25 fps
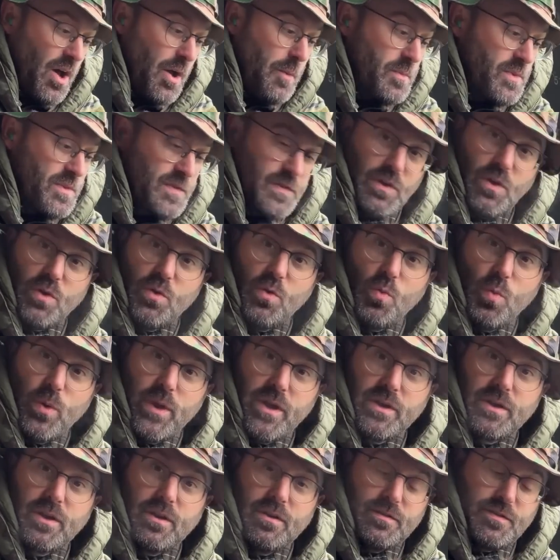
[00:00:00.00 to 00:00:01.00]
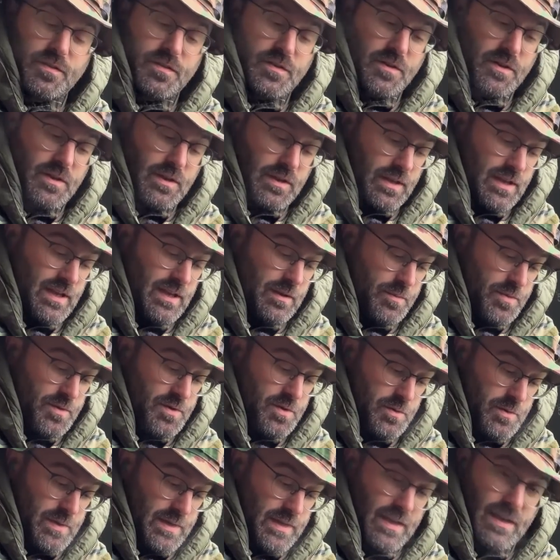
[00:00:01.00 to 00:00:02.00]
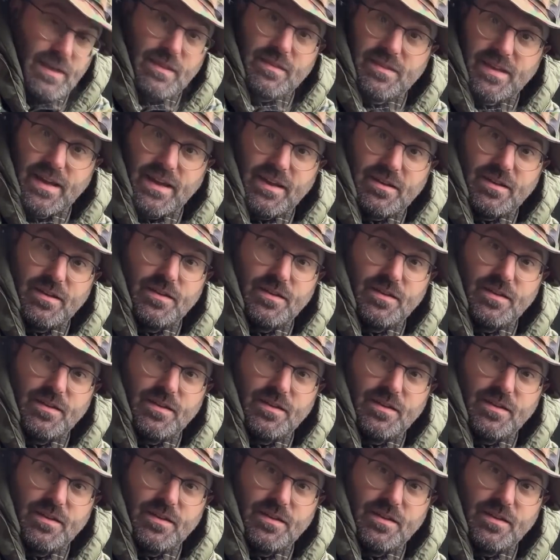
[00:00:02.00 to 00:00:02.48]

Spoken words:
so we are going to keep doing that.